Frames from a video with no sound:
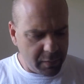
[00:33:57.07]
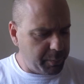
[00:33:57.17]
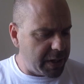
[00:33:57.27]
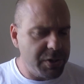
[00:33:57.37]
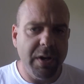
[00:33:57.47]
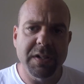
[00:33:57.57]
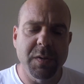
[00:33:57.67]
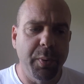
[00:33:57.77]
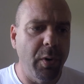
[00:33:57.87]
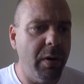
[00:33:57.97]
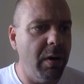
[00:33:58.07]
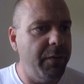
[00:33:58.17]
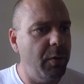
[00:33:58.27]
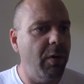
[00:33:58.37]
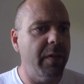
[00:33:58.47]
Patreon supporter,
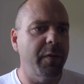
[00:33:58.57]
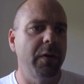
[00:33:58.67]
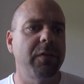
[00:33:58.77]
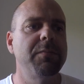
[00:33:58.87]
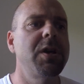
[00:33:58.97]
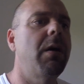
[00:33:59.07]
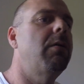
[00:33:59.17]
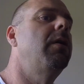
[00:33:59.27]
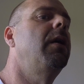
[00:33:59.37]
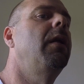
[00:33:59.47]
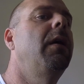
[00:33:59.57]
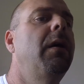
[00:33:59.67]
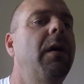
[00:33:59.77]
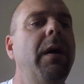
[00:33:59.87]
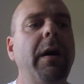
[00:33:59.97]
if you want to throw some dough
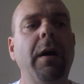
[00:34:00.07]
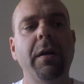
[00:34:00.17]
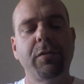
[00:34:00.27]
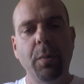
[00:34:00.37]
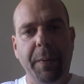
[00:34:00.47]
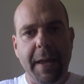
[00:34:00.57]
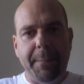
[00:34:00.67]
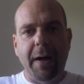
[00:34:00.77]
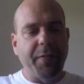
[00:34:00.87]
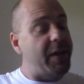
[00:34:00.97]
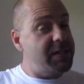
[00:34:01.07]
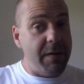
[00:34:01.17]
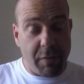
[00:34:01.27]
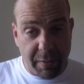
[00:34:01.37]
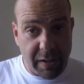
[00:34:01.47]
through PayPal. Thanks to
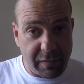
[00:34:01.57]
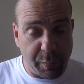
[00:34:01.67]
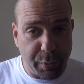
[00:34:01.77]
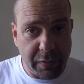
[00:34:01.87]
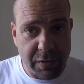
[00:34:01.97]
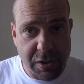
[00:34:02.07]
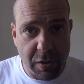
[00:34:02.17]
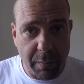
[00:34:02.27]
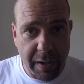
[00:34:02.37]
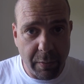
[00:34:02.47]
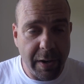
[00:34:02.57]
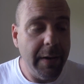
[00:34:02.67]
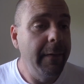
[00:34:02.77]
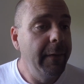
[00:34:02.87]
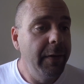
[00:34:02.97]
everybody that supports the show, by the
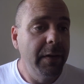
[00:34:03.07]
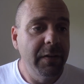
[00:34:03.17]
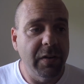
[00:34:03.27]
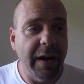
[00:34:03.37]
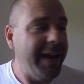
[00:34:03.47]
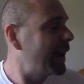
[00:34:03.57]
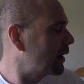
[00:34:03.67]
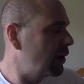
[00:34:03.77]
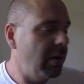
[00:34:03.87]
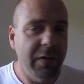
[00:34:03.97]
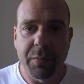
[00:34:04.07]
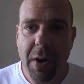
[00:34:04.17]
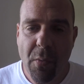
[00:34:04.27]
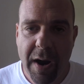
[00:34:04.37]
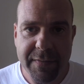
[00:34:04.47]
way. Sorry, I got to go because
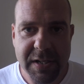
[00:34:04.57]
my wife